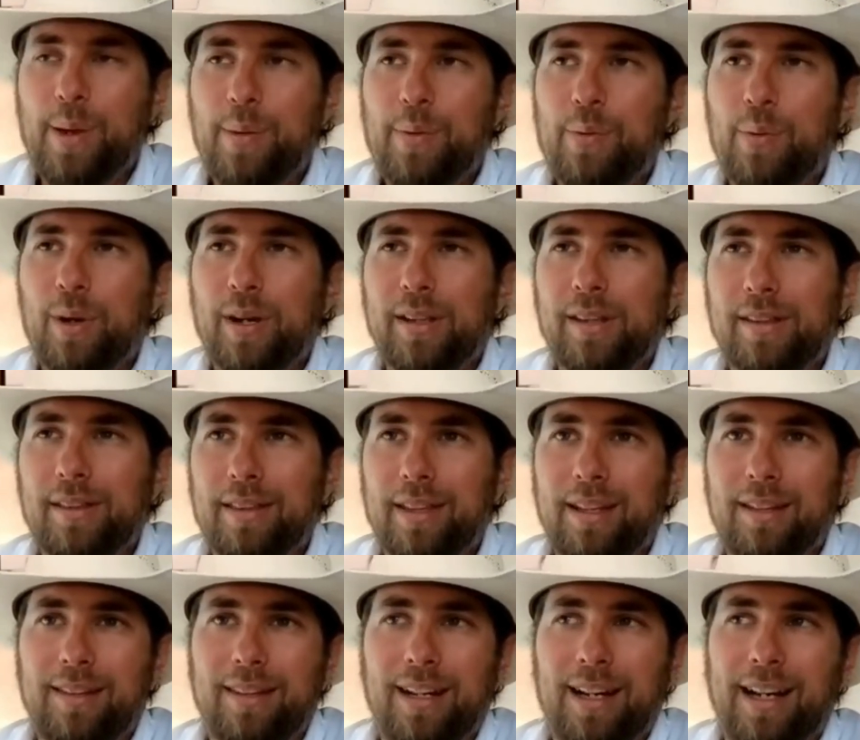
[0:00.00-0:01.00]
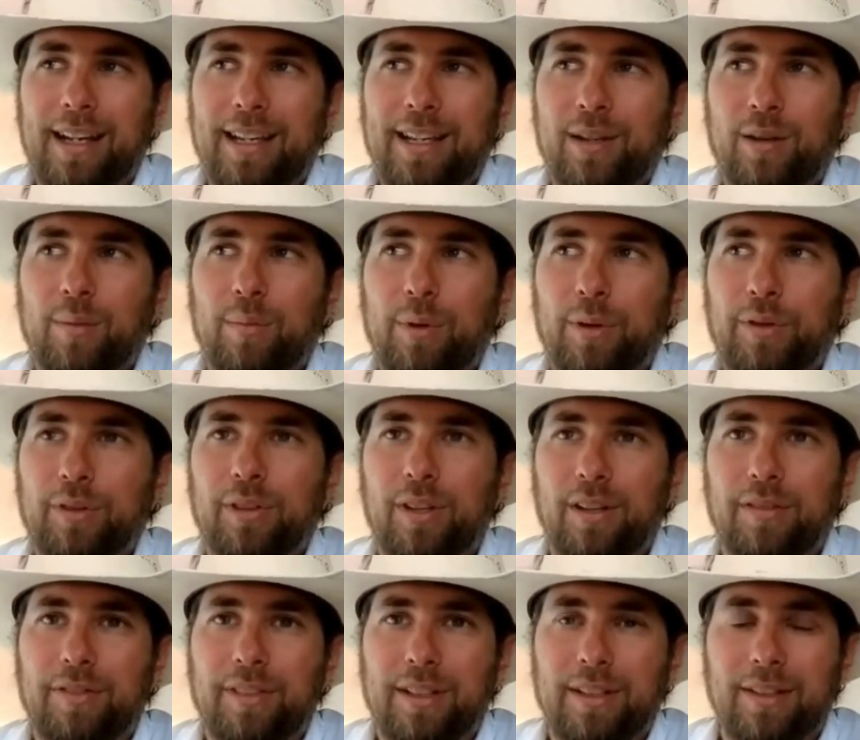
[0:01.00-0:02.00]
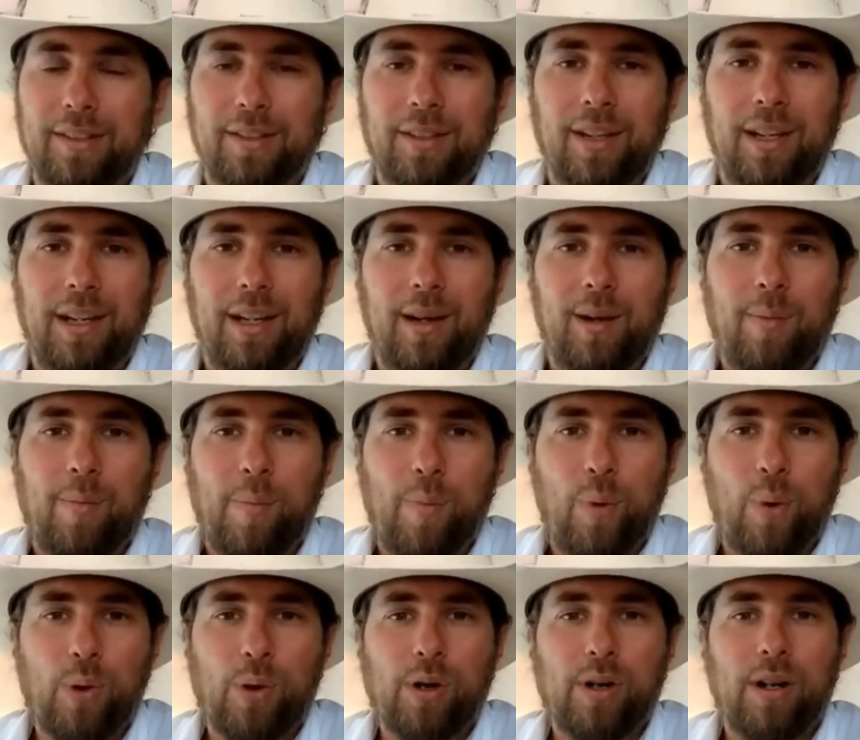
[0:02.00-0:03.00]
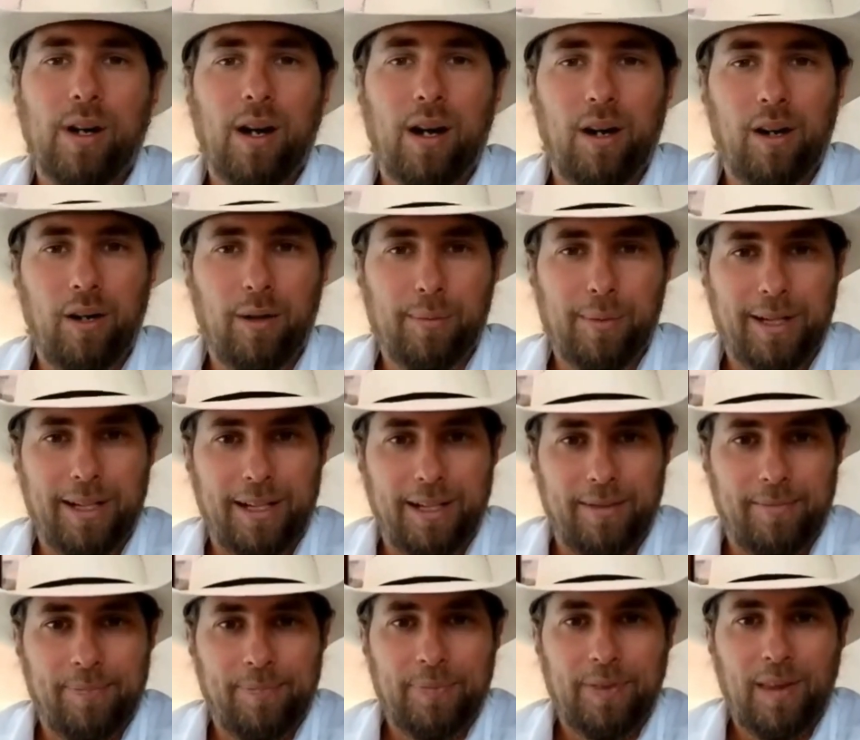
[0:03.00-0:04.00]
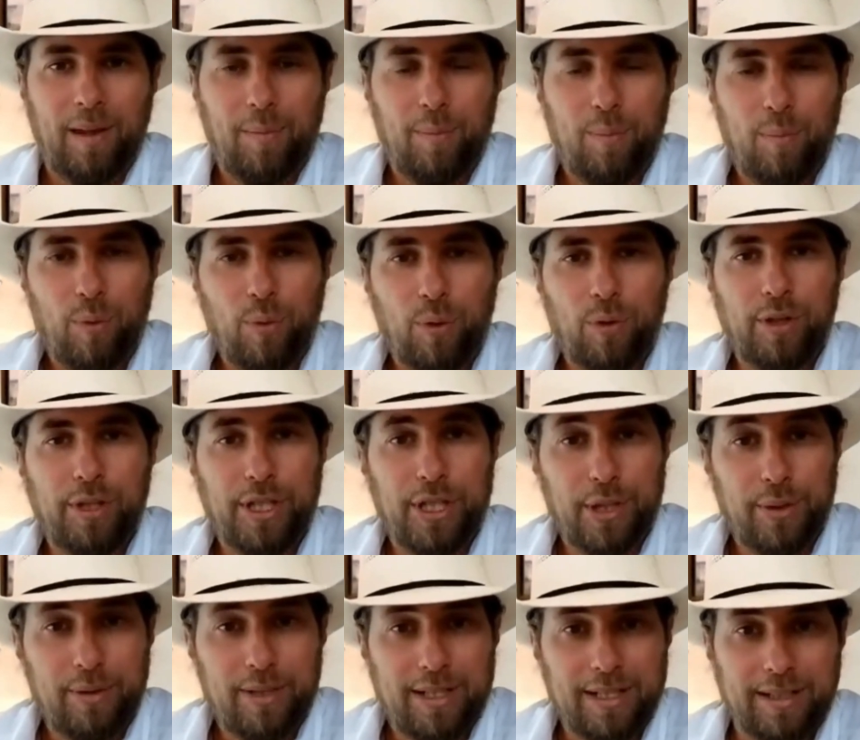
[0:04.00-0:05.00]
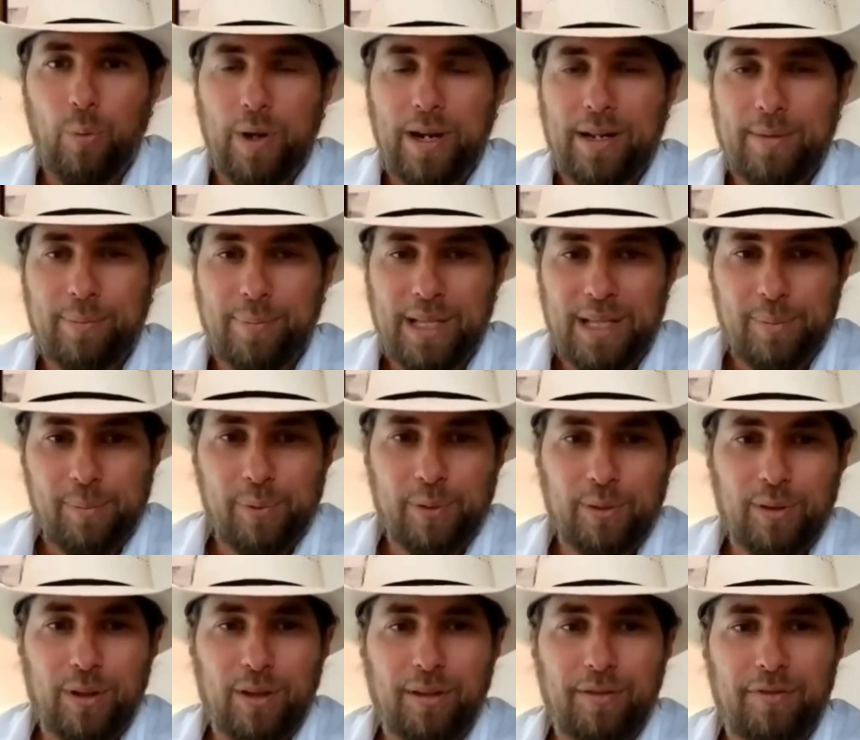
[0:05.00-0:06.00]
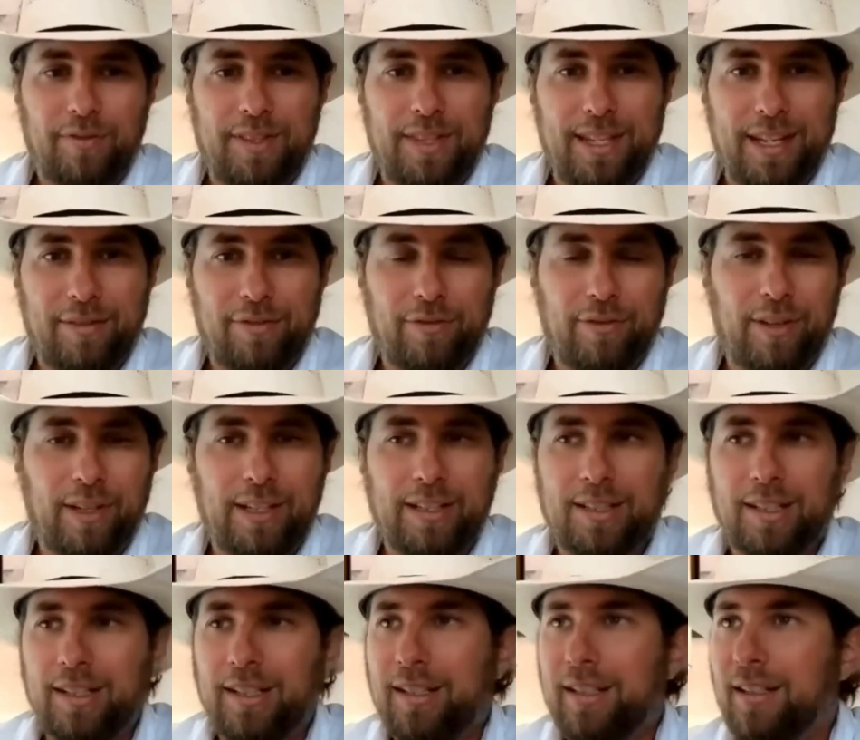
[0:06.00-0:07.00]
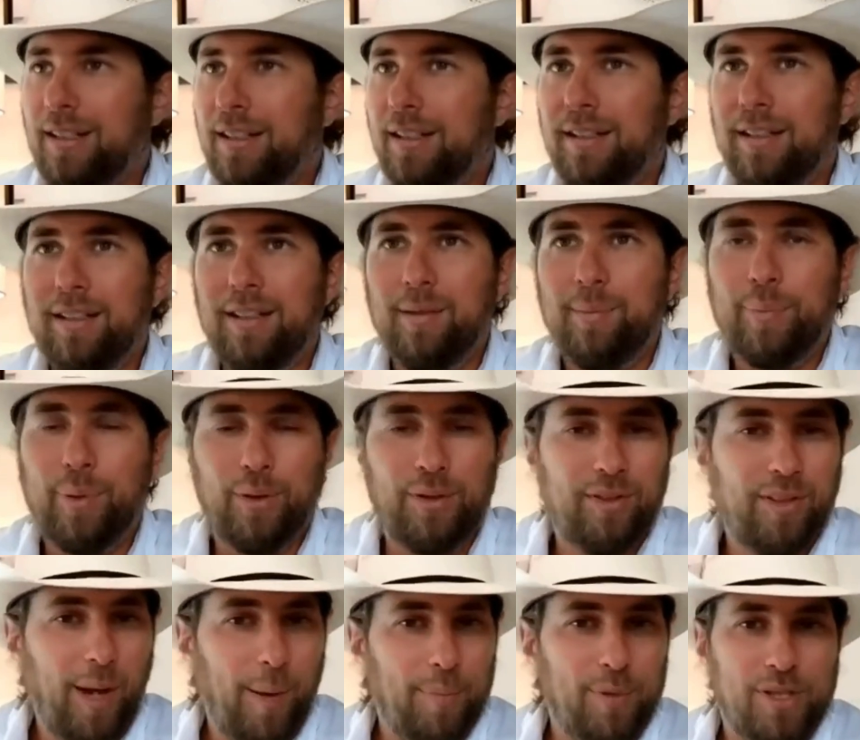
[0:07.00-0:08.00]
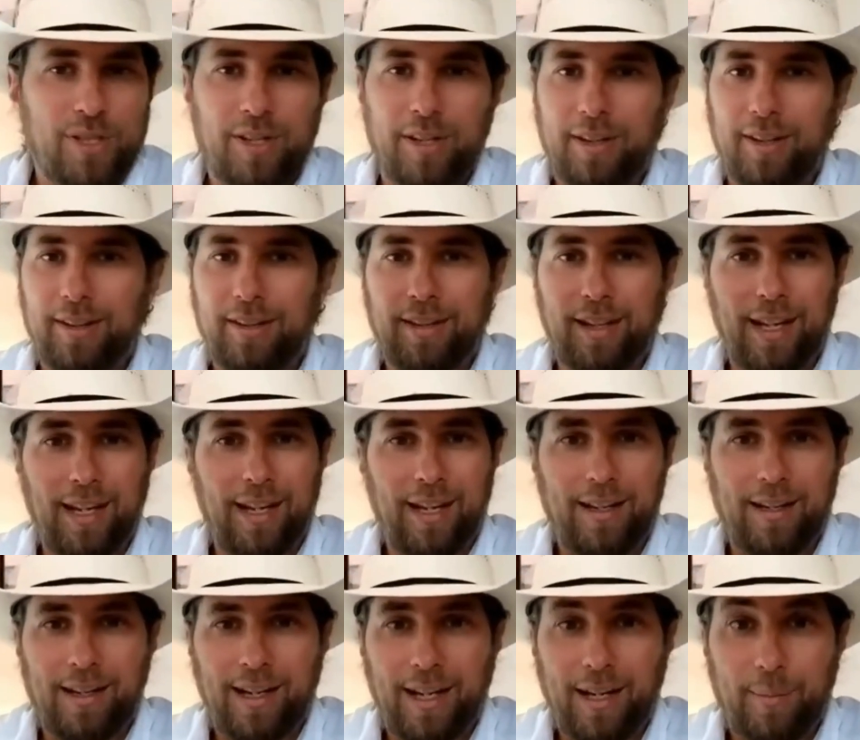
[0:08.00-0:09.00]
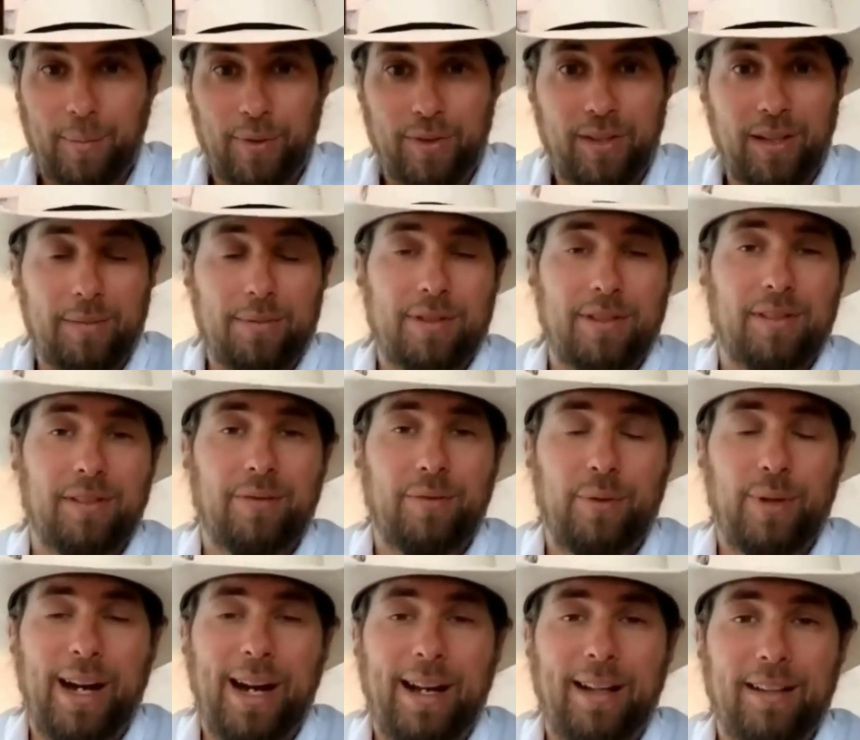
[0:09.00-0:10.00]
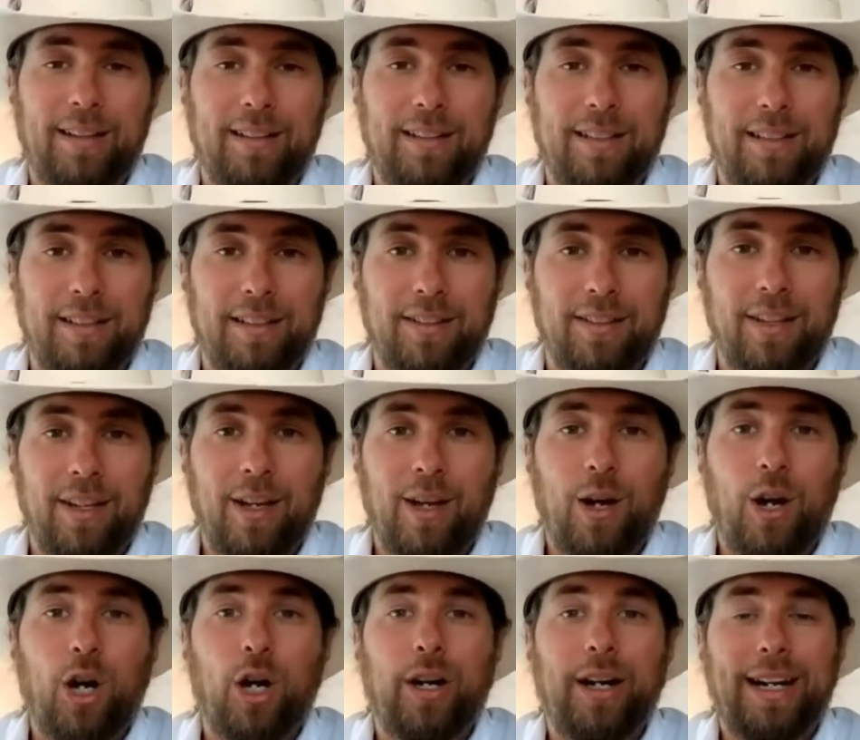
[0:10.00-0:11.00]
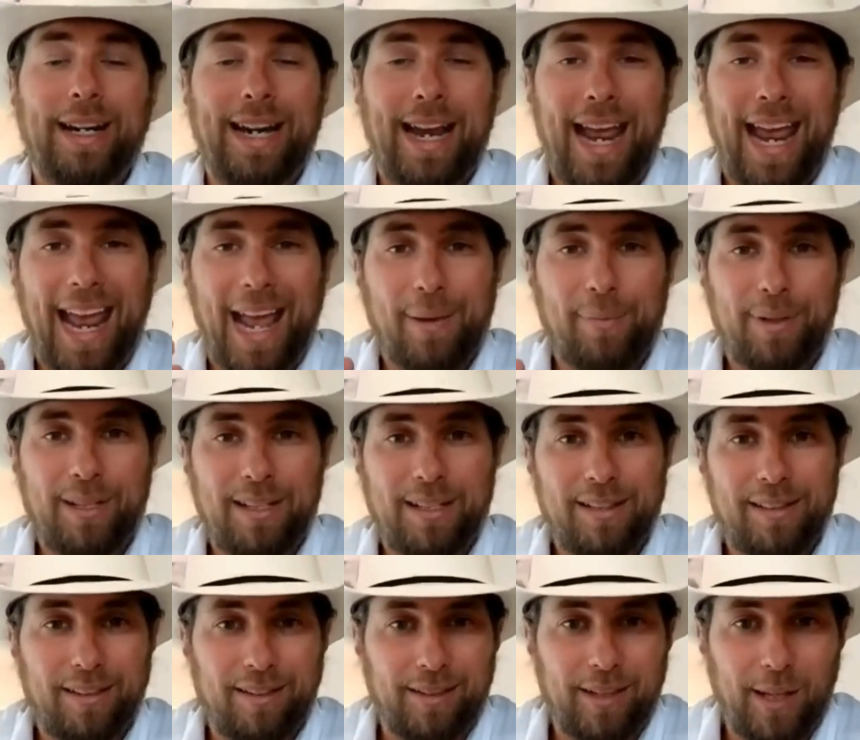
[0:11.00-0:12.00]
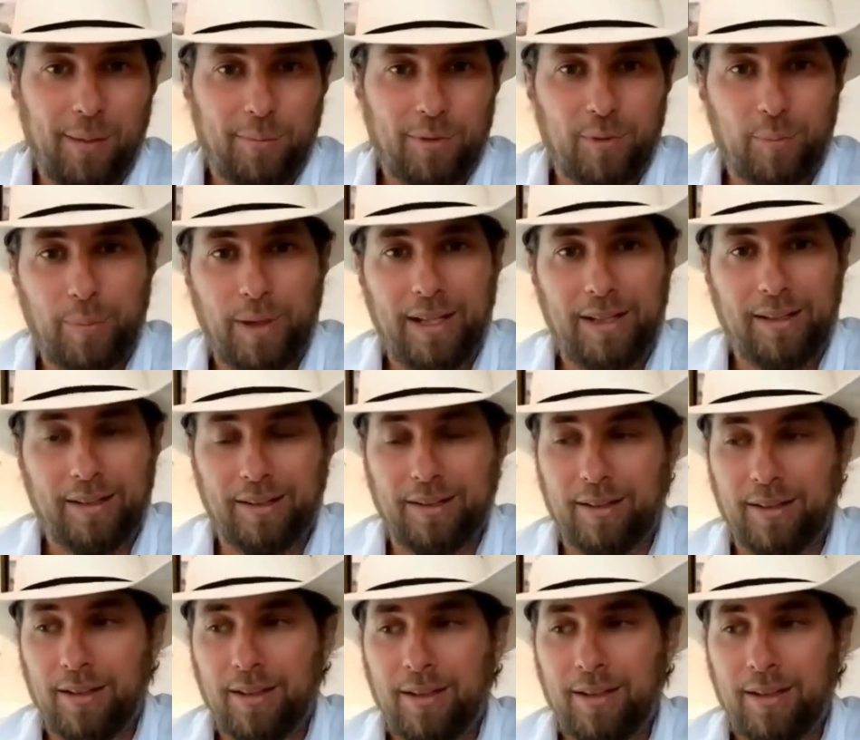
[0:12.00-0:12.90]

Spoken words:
one of the things that I hear most often is more harmony, more union. When people of different perceptions and perceptions of realities are inhabiting the same space,